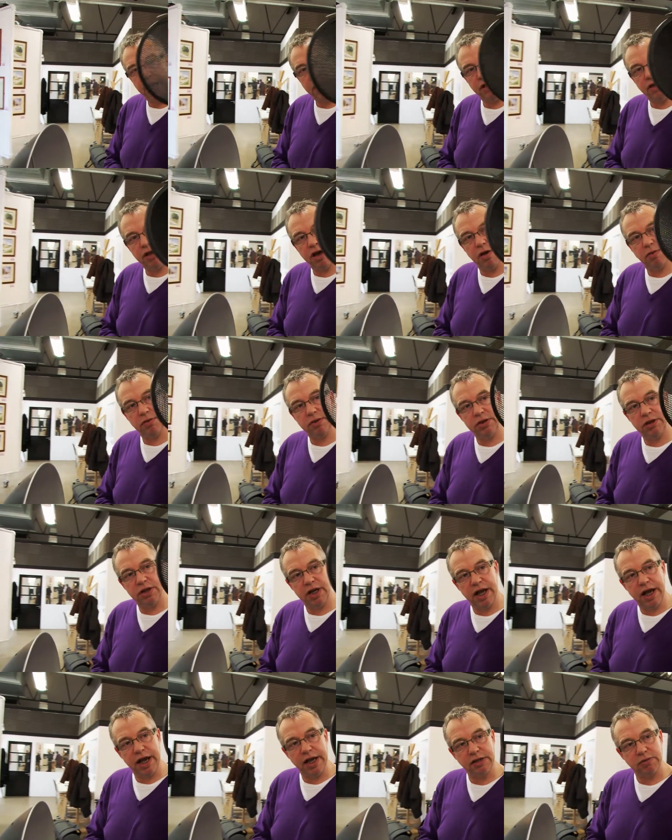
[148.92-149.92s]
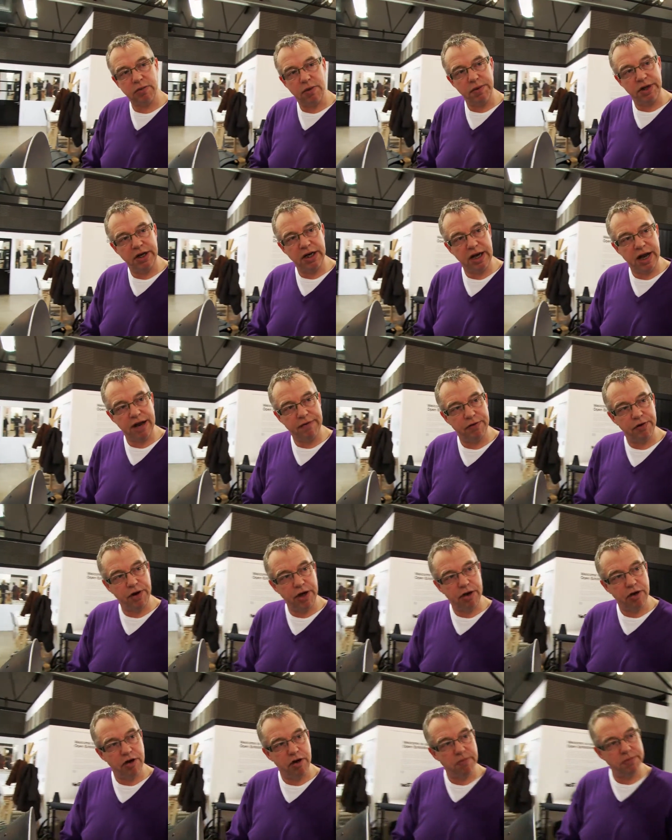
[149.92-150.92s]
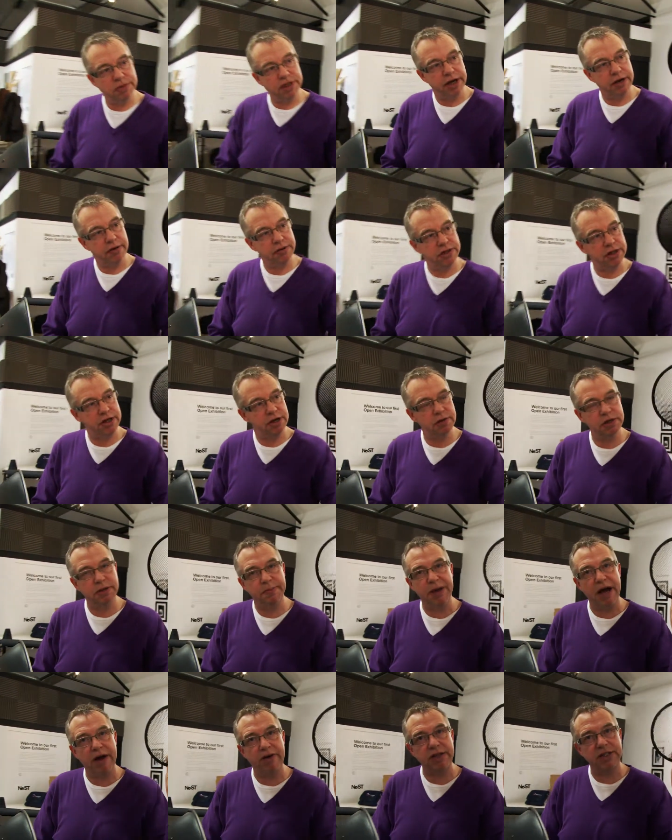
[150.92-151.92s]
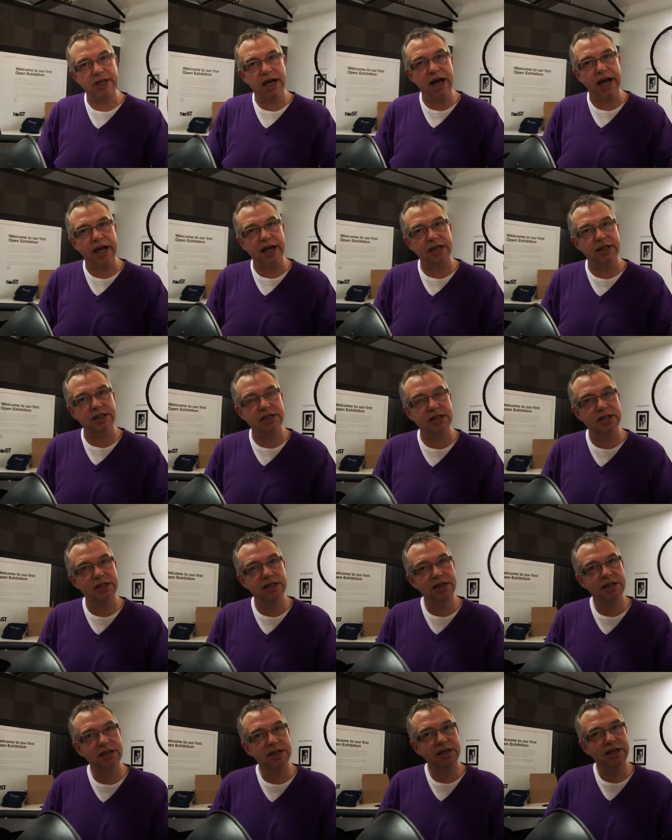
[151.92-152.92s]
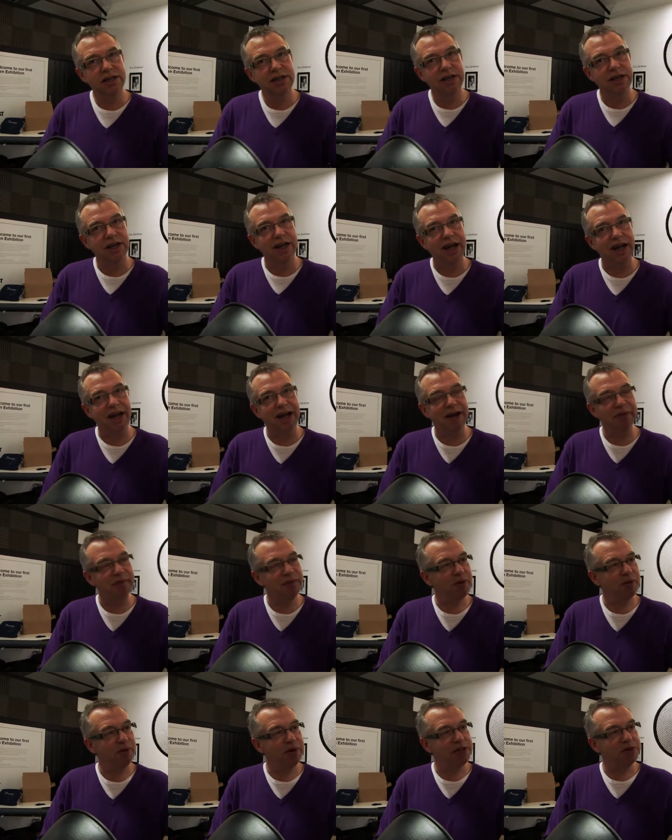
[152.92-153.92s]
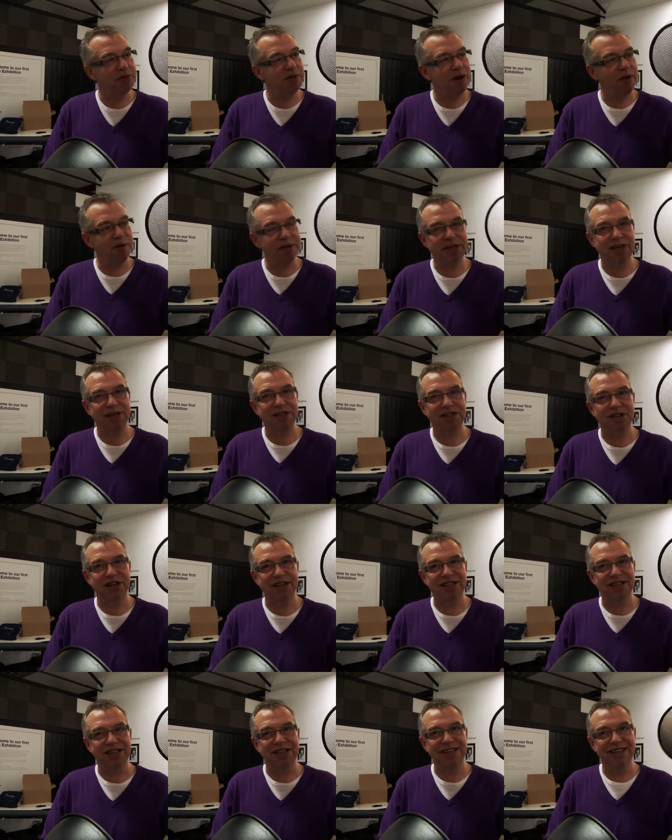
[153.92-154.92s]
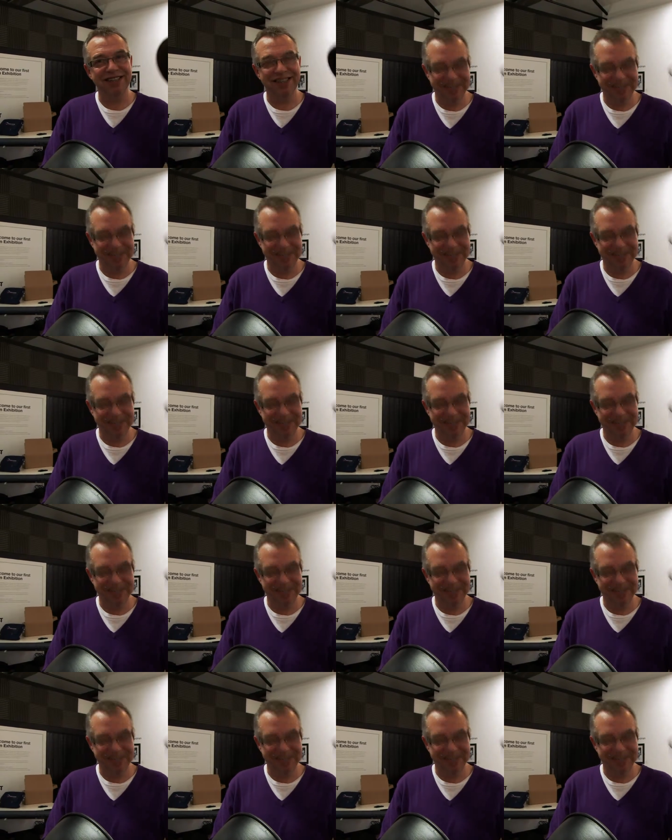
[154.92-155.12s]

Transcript: in the olden days when we didn't have honeycombs, I used to use a pair of tights, which were always interesting.